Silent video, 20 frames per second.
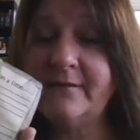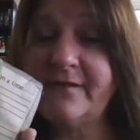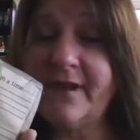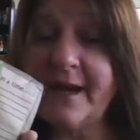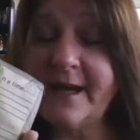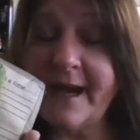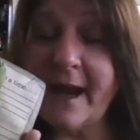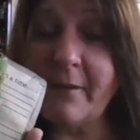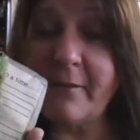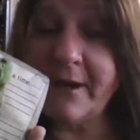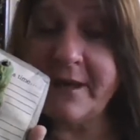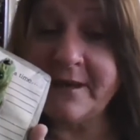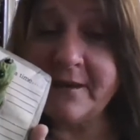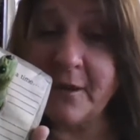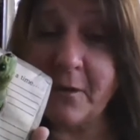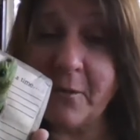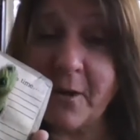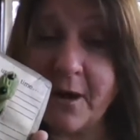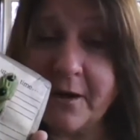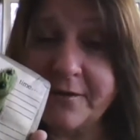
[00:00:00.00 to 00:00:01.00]
Find out what
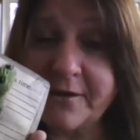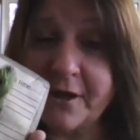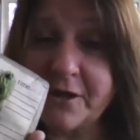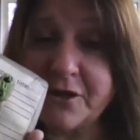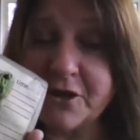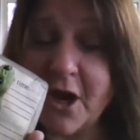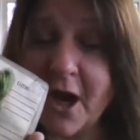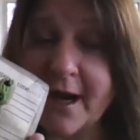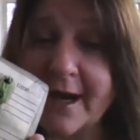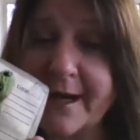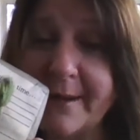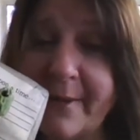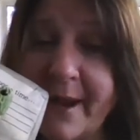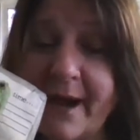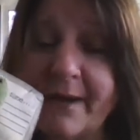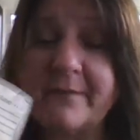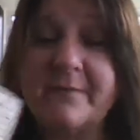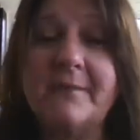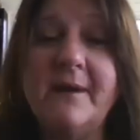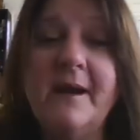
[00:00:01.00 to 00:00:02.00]
in the world they're talking
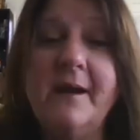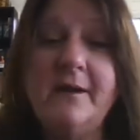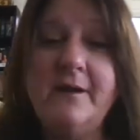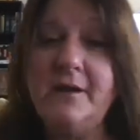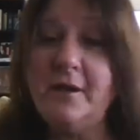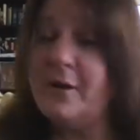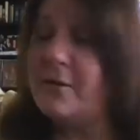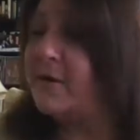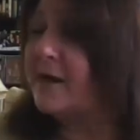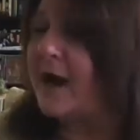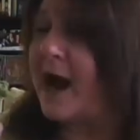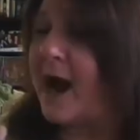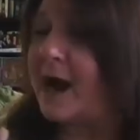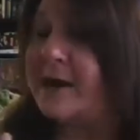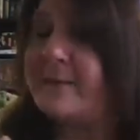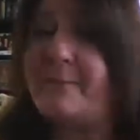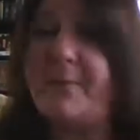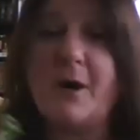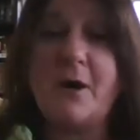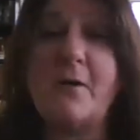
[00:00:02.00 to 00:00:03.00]
about. You
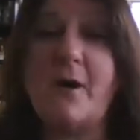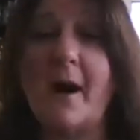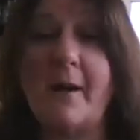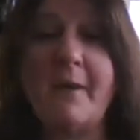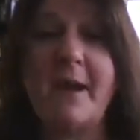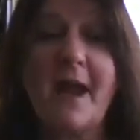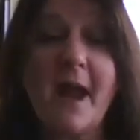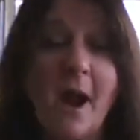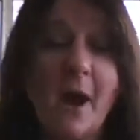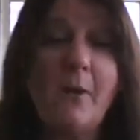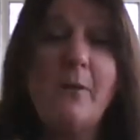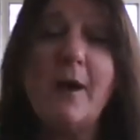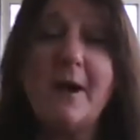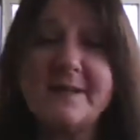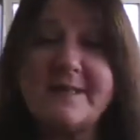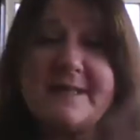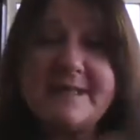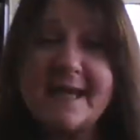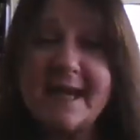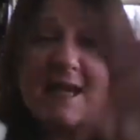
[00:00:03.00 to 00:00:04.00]
got it, Bookwormy.
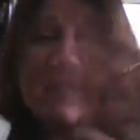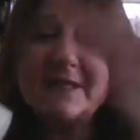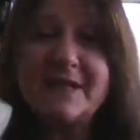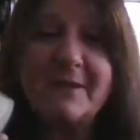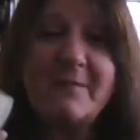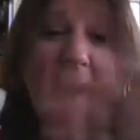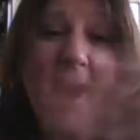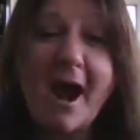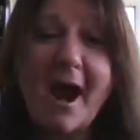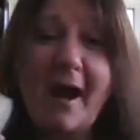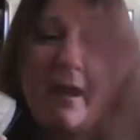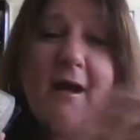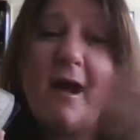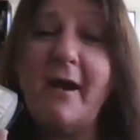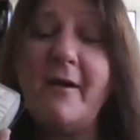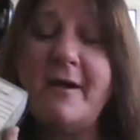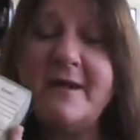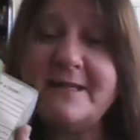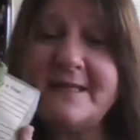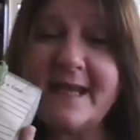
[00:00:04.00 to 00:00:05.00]
We'll see you
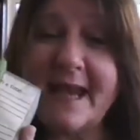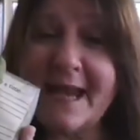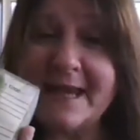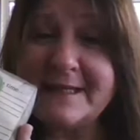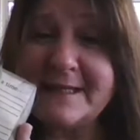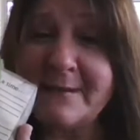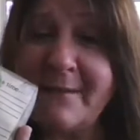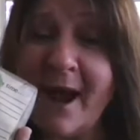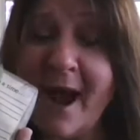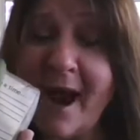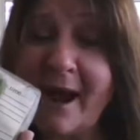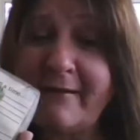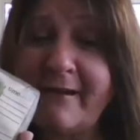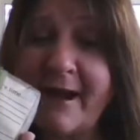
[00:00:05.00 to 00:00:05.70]
tomorrow. See you tomorrow.